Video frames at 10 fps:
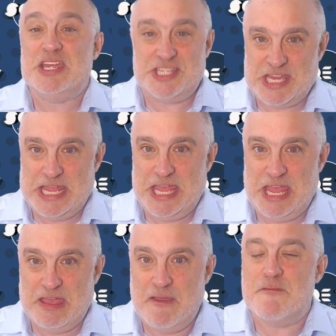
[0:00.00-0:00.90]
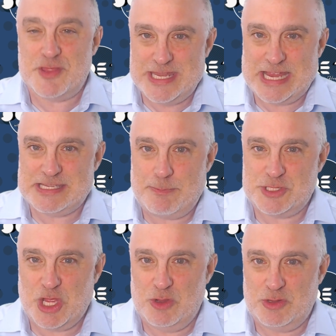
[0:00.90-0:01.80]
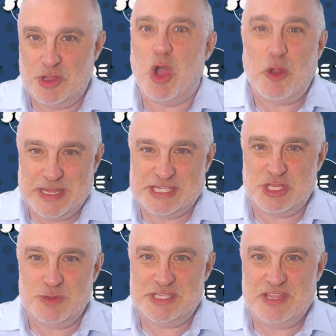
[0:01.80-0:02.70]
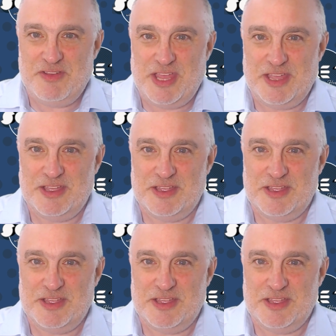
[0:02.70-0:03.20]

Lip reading: stay here for the next episode on SQE TV.